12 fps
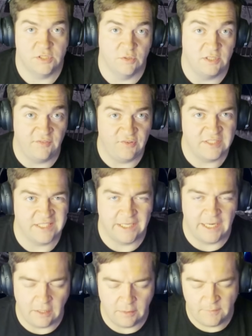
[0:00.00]
defense and
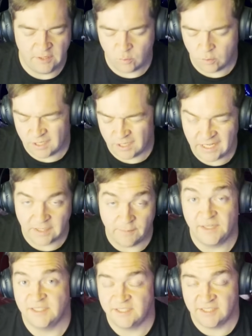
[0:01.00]
element work
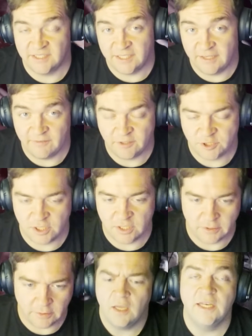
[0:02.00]
independently of each
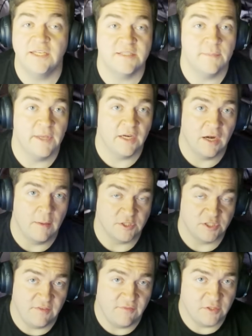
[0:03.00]
other. doesn't matter how much
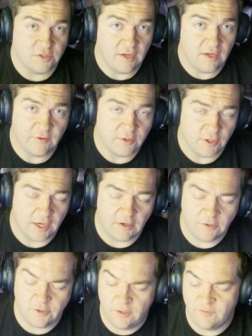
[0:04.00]
defense you have on your
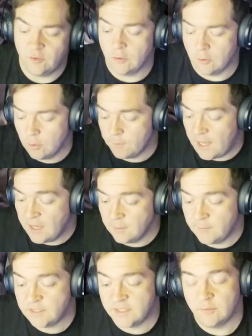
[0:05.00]
character. If you equip
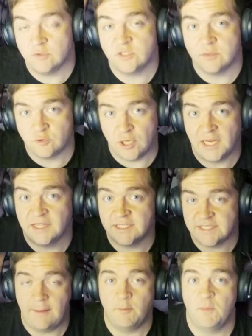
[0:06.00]
element, it will subtract the
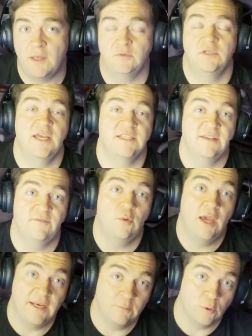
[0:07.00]
same amount as if you
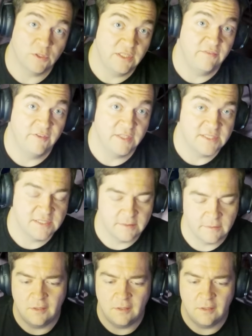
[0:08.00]
had more defense.